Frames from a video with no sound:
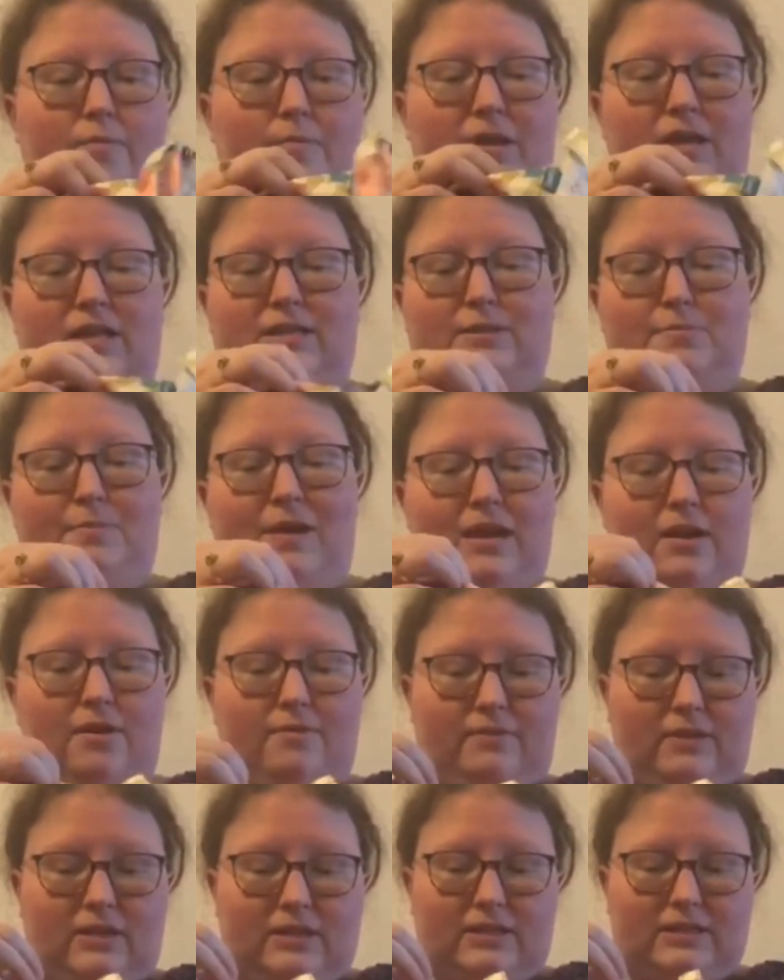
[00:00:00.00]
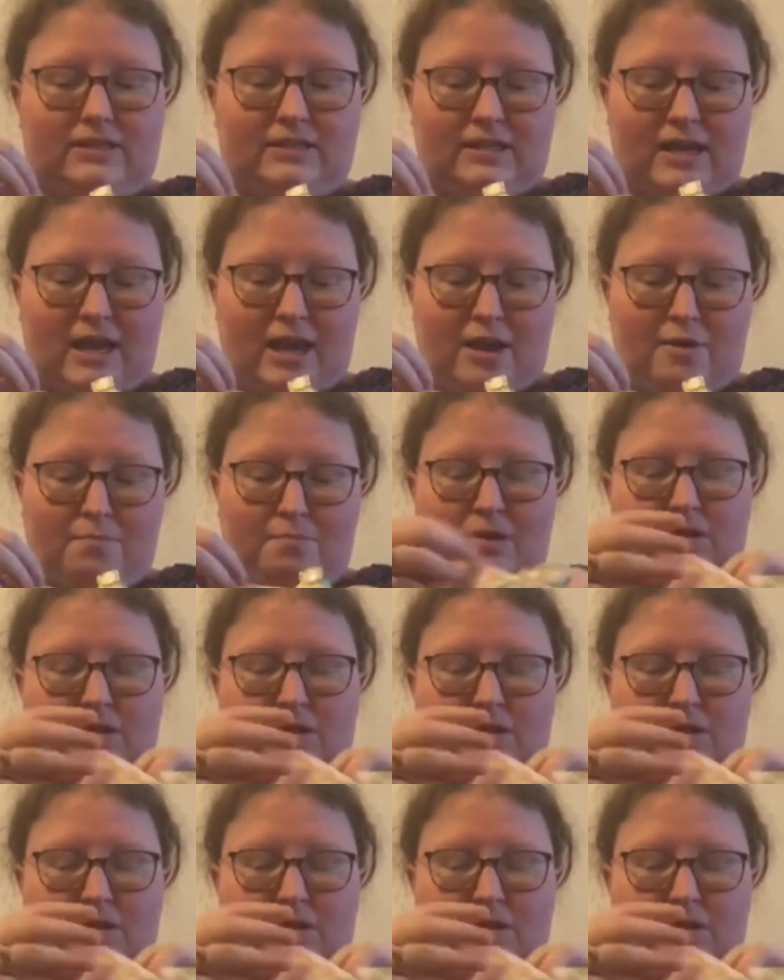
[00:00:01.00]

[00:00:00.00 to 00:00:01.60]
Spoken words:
It's made of the same